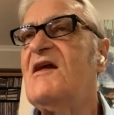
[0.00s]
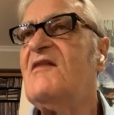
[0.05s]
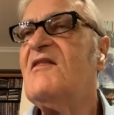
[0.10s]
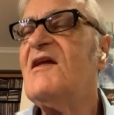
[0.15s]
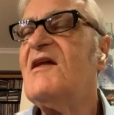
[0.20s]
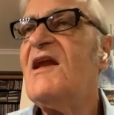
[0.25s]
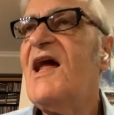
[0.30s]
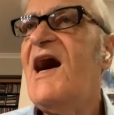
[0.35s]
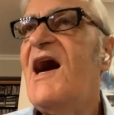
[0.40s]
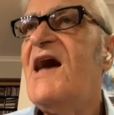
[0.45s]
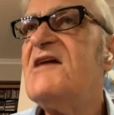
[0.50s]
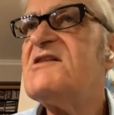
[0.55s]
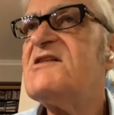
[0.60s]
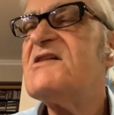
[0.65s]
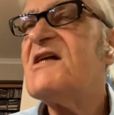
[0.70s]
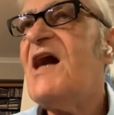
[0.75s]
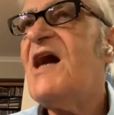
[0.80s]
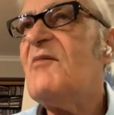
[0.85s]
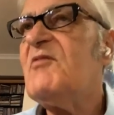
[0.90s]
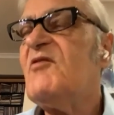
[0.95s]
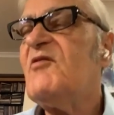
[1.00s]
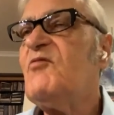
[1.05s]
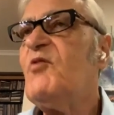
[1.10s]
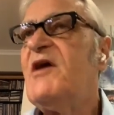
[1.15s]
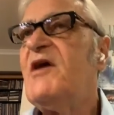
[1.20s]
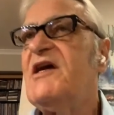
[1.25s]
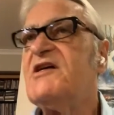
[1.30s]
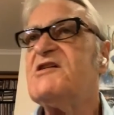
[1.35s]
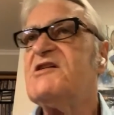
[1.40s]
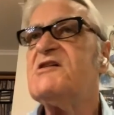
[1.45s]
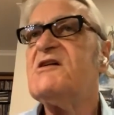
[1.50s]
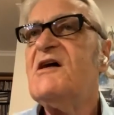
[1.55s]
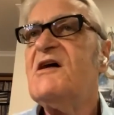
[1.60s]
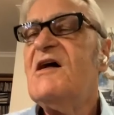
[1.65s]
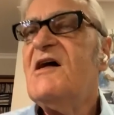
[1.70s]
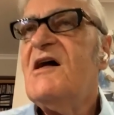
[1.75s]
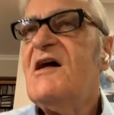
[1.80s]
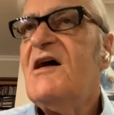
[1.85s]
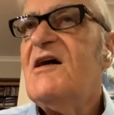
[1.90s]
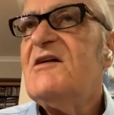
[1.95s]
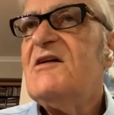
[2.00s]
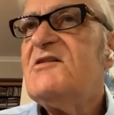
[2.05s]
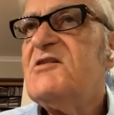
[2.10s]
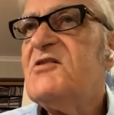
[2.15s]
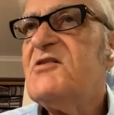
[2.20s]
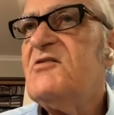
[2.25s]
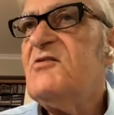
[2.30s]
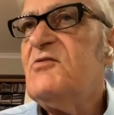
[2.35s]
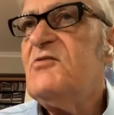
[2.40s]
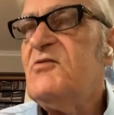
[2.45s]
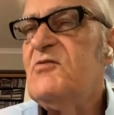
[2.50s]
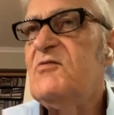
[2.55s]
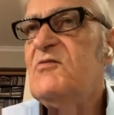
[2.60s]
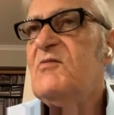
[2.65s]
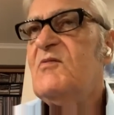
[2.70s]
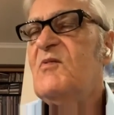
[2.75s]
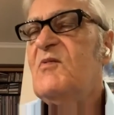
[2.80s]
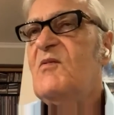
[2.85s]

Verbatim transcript: in the last couple of weeks to